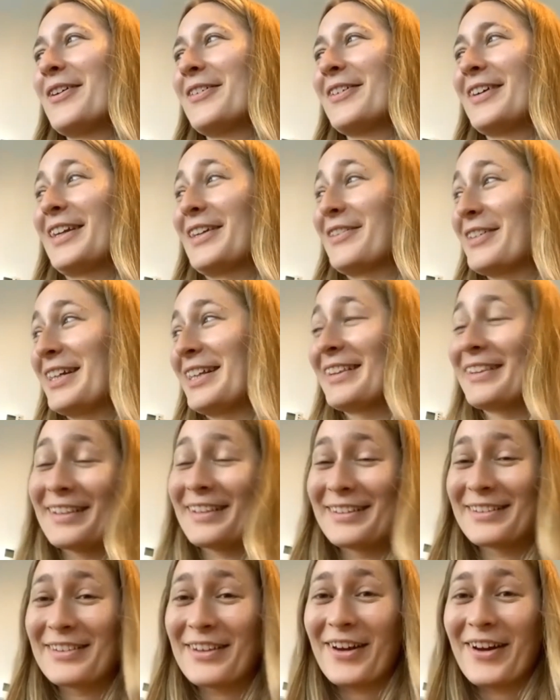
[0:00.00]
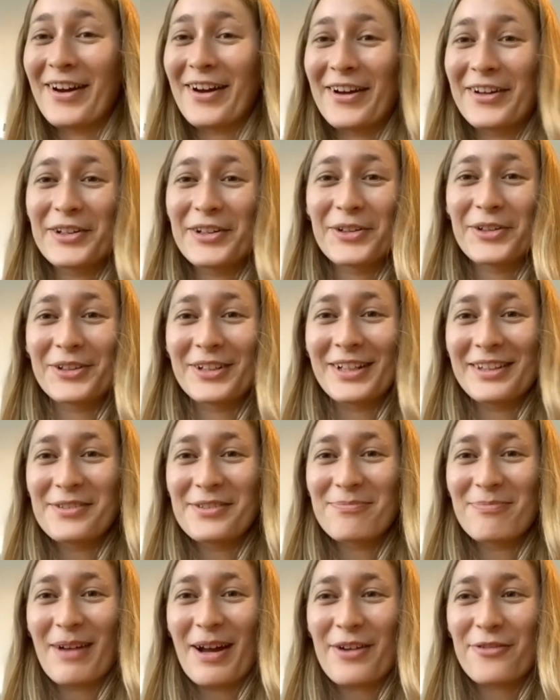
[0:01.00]
Well, I think the good and
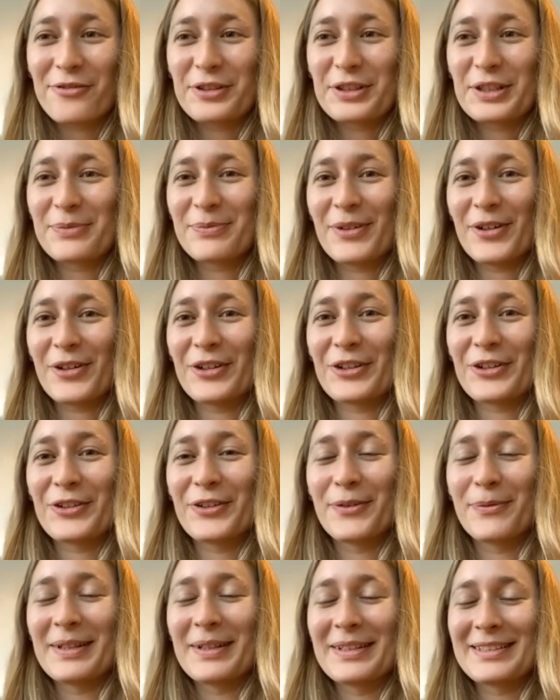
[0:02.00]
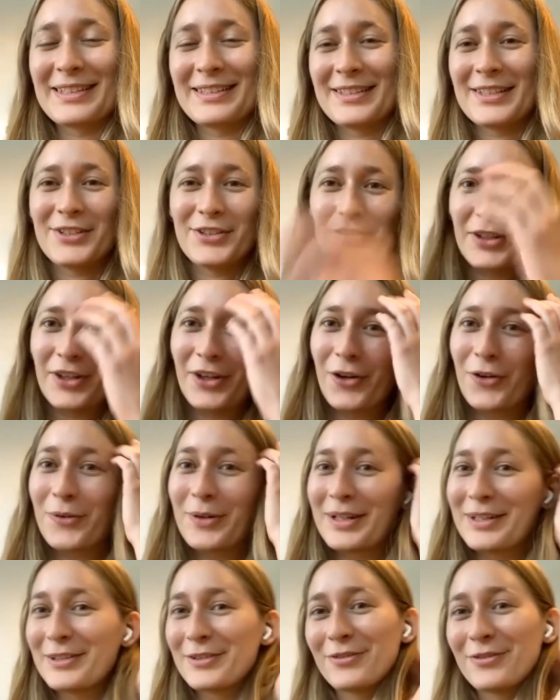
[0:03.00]
the bad thing about economics is that you can
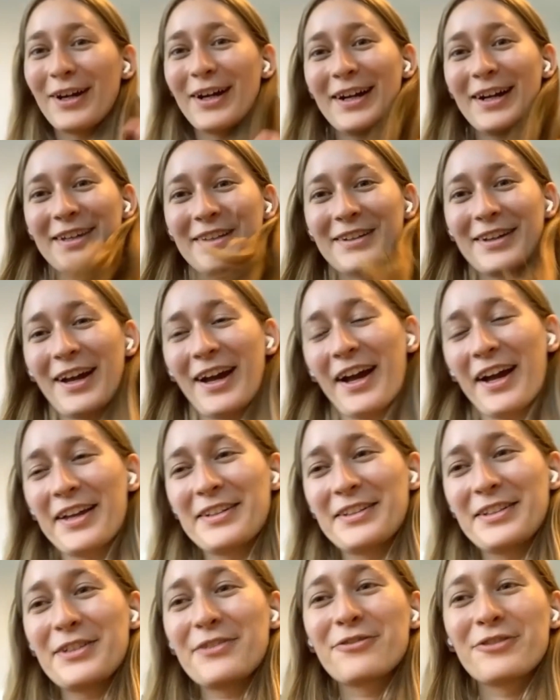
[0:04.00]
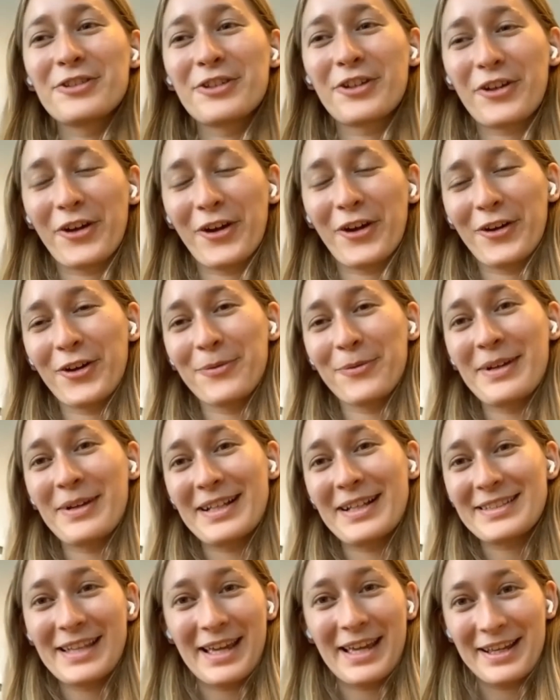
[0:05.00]
always find different
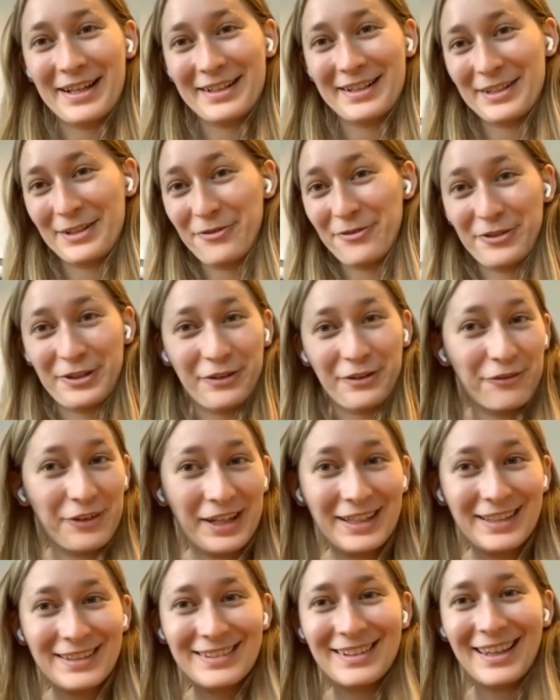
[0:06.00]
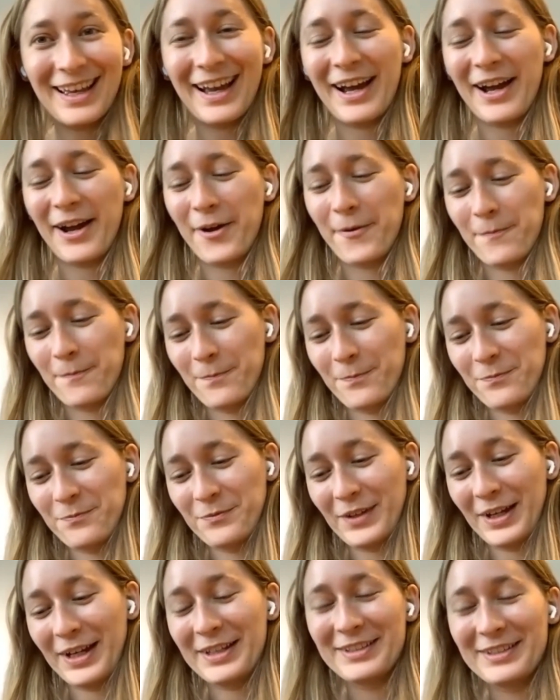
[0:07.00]
economics saying different things.
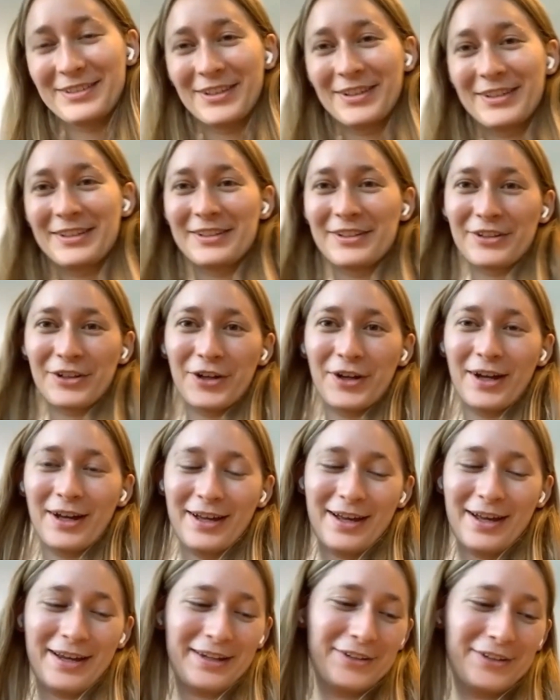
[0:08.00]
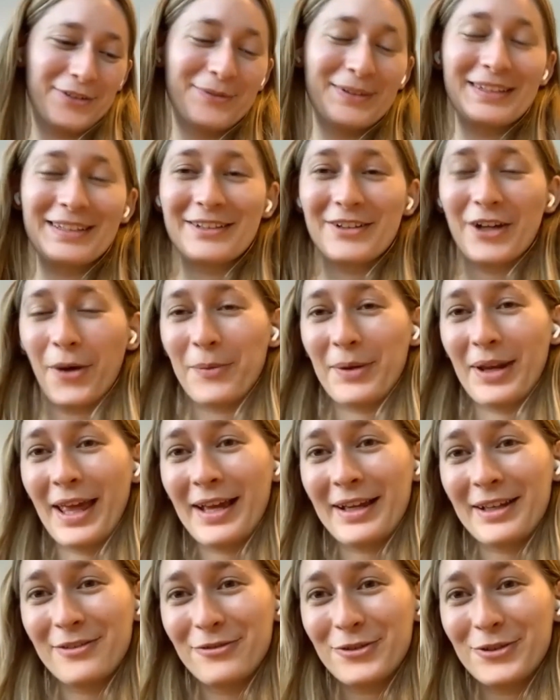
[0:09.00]
I studied economics in
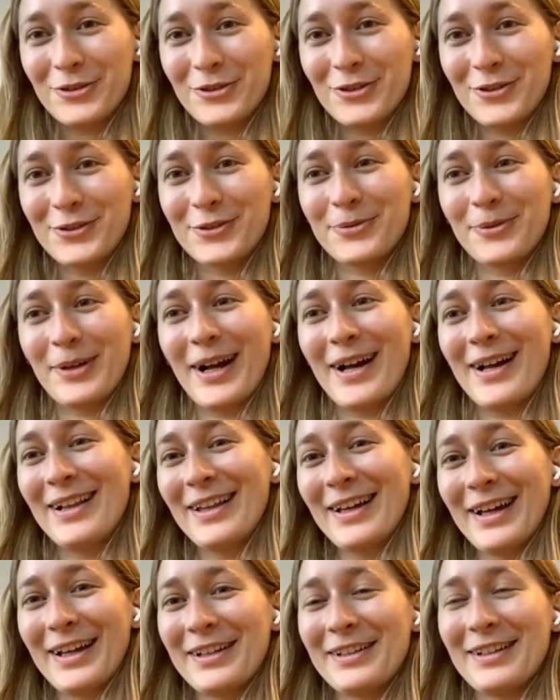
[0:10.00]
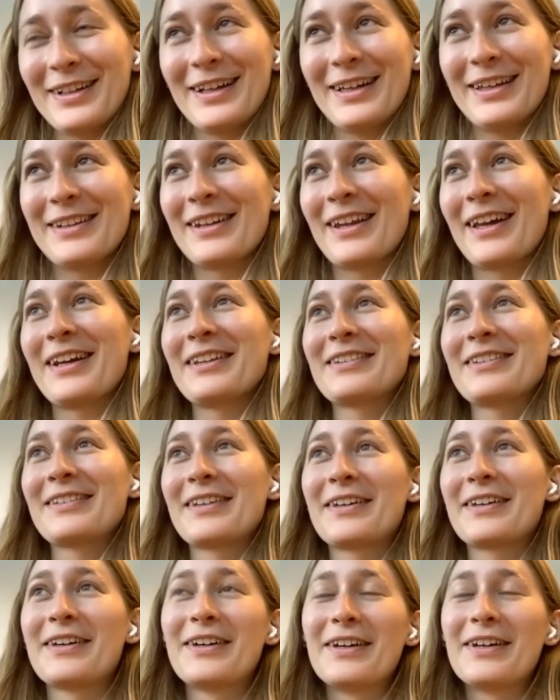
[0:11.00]
Copenhagen for a short while, and like
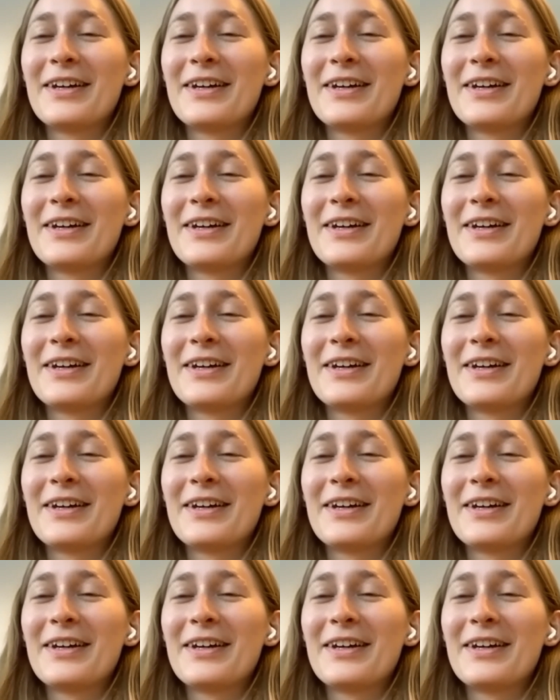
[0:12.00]
the